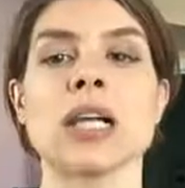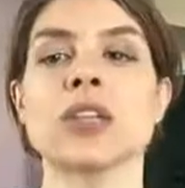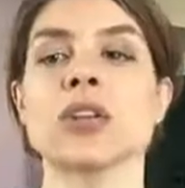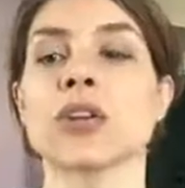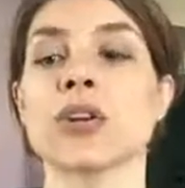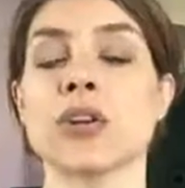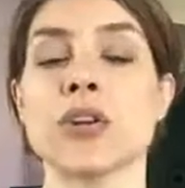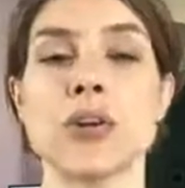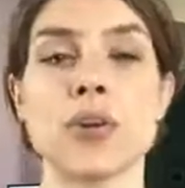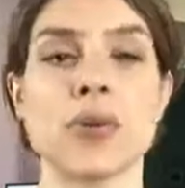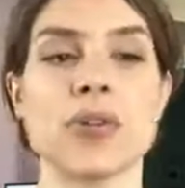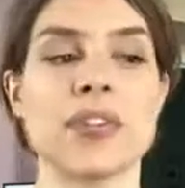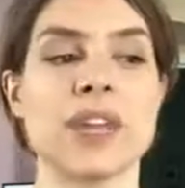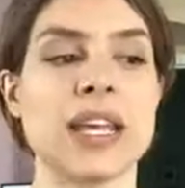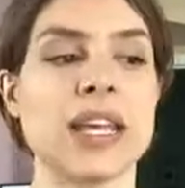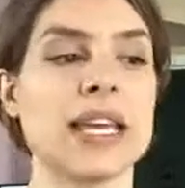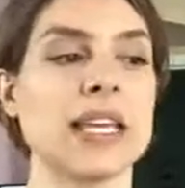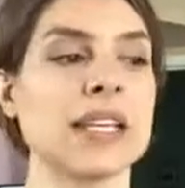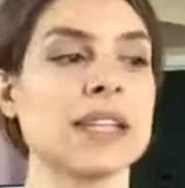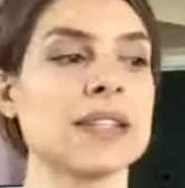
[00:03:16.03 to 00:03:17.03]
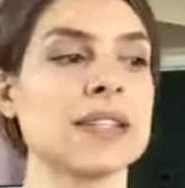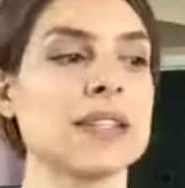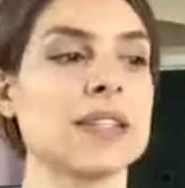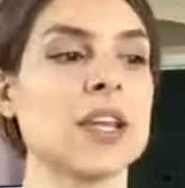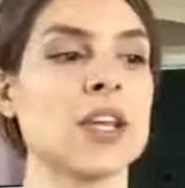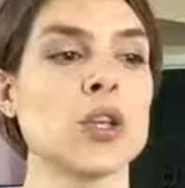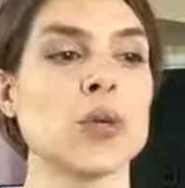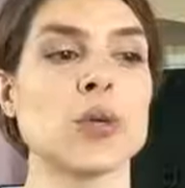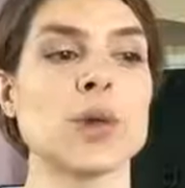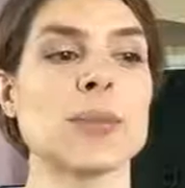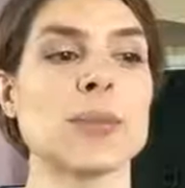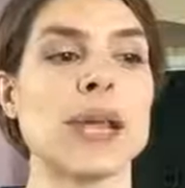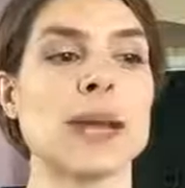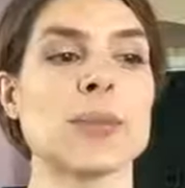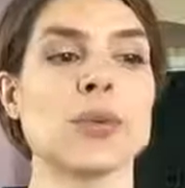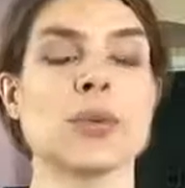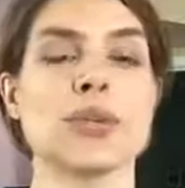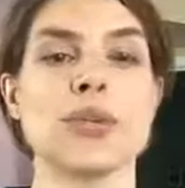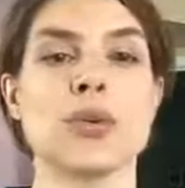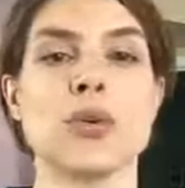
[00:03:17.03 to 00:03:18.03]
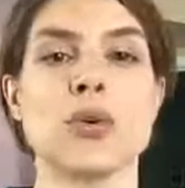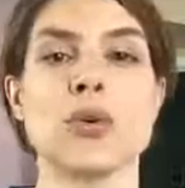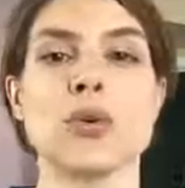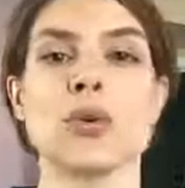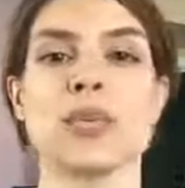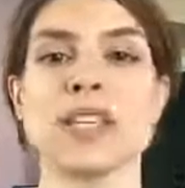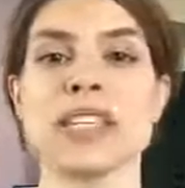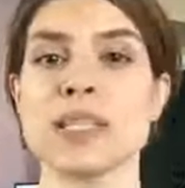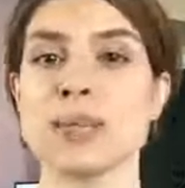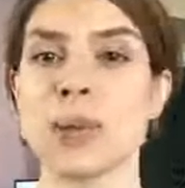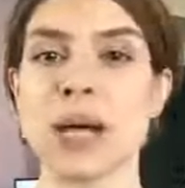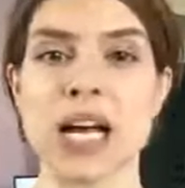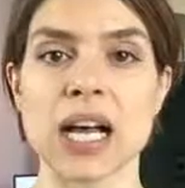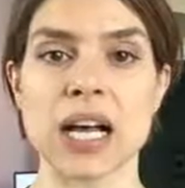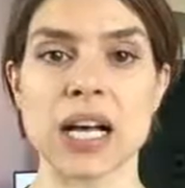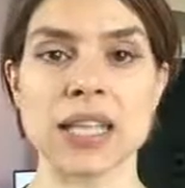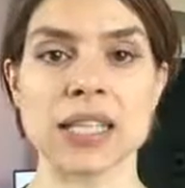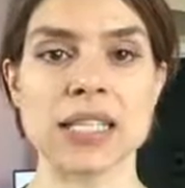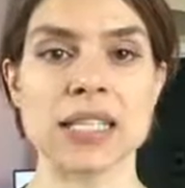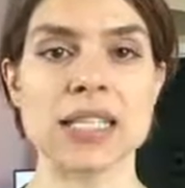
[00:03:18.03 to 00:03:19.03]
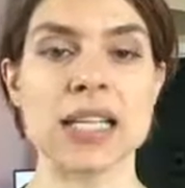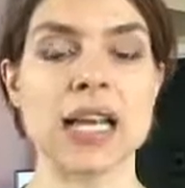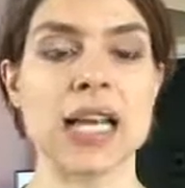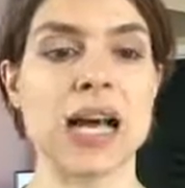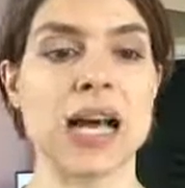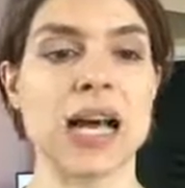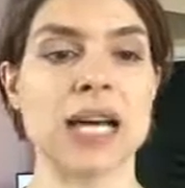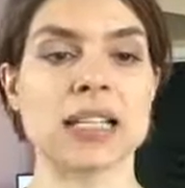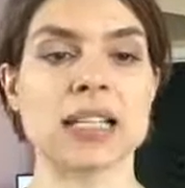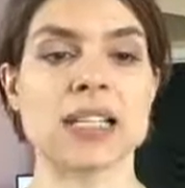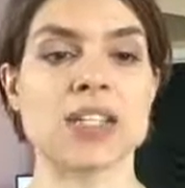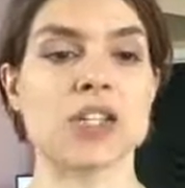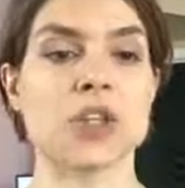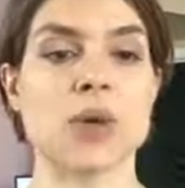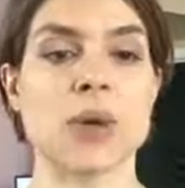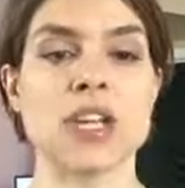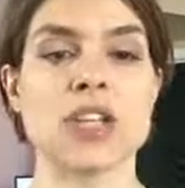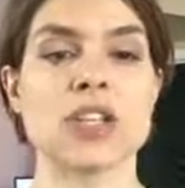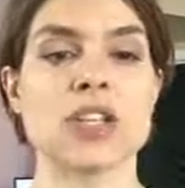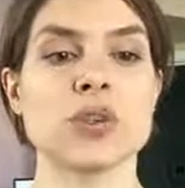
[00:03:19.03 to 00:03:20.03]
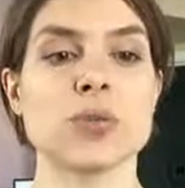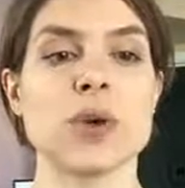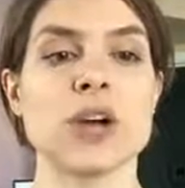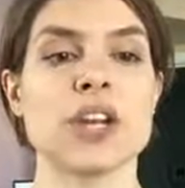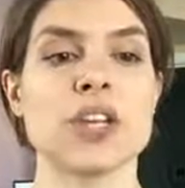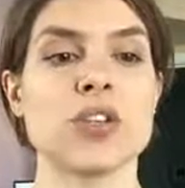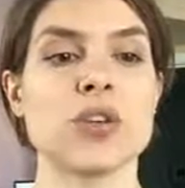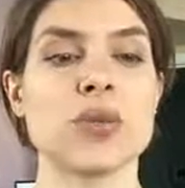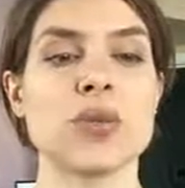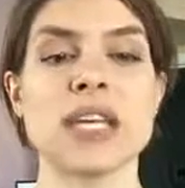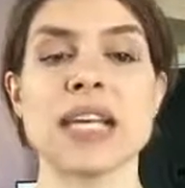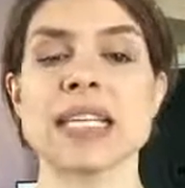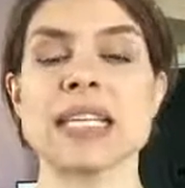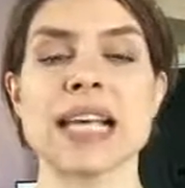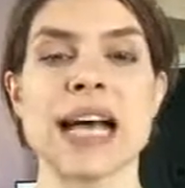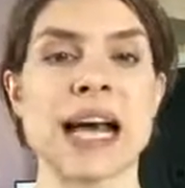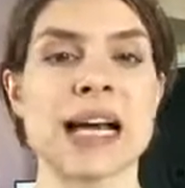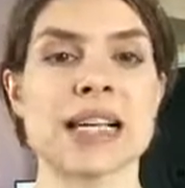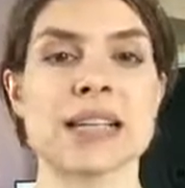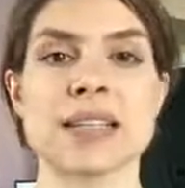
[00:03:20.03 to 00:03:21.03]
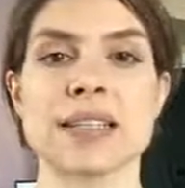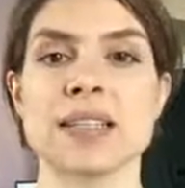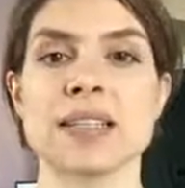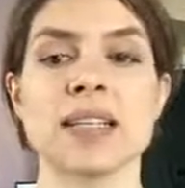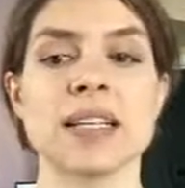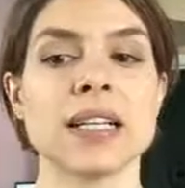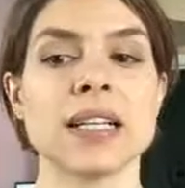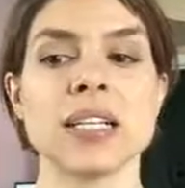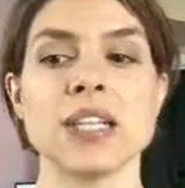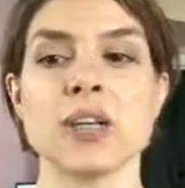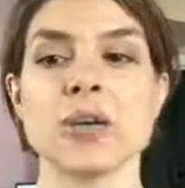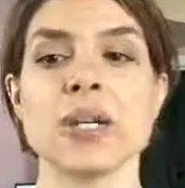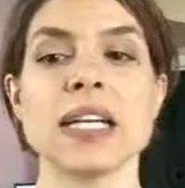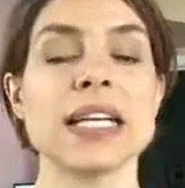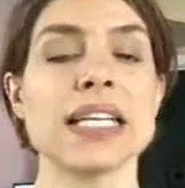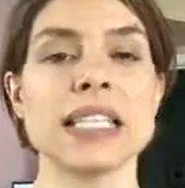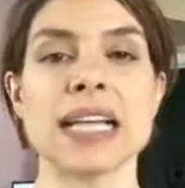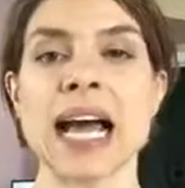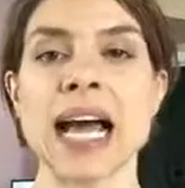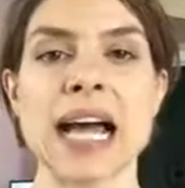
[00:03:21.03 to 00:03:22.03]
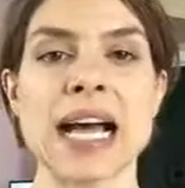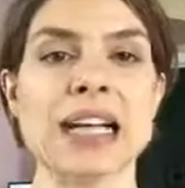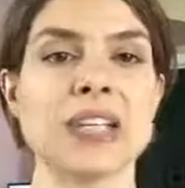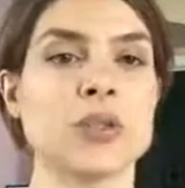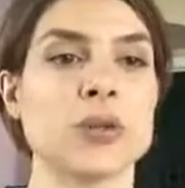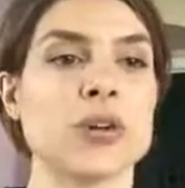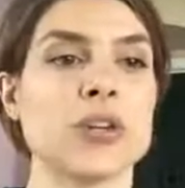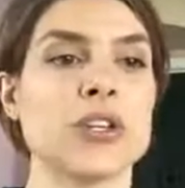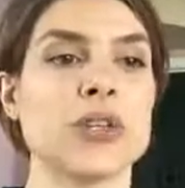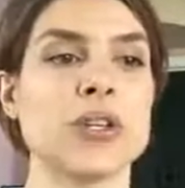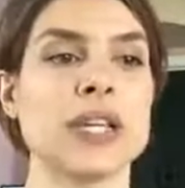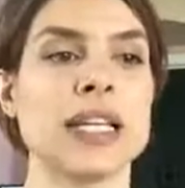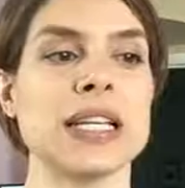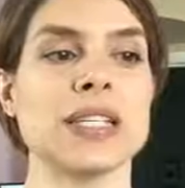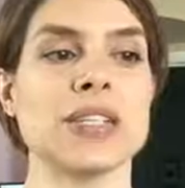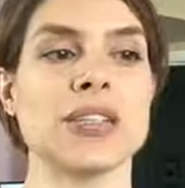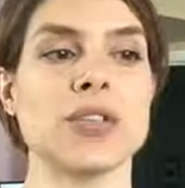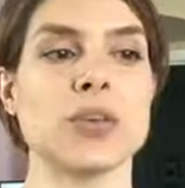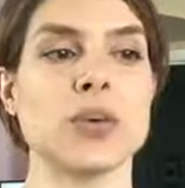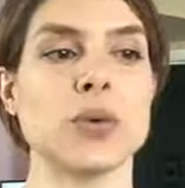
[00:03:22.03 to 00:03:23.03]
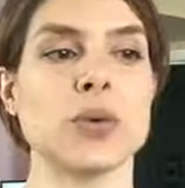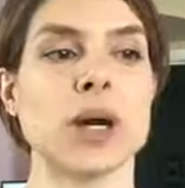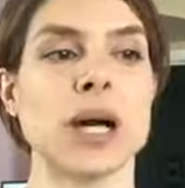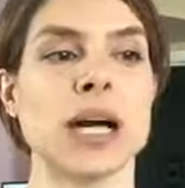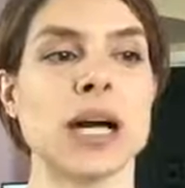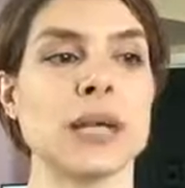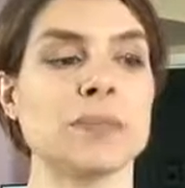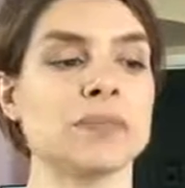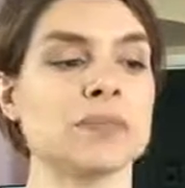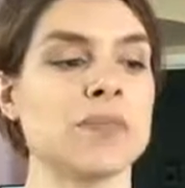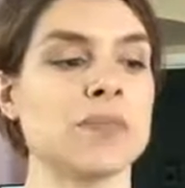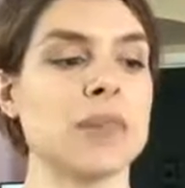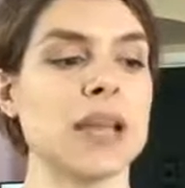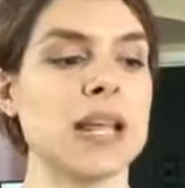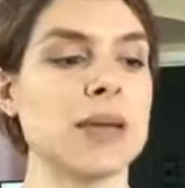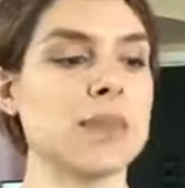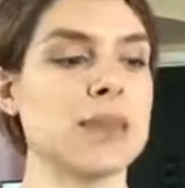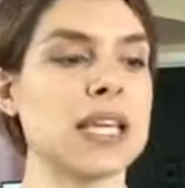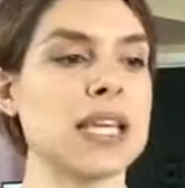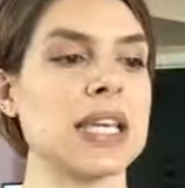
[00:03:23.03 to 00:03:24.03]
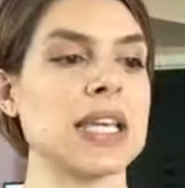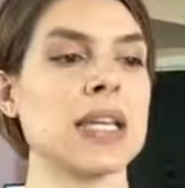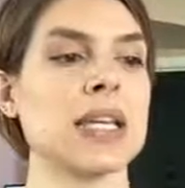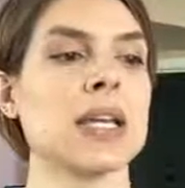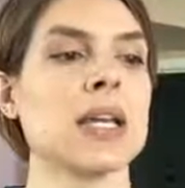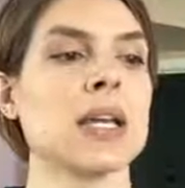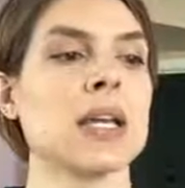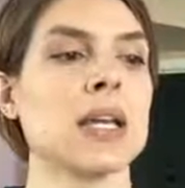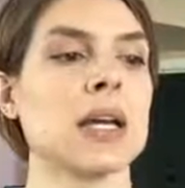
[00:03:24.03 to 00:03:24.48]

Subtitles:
learn new things. You wouldn't be able to respond to situations where you needed to act, or you needed to maybe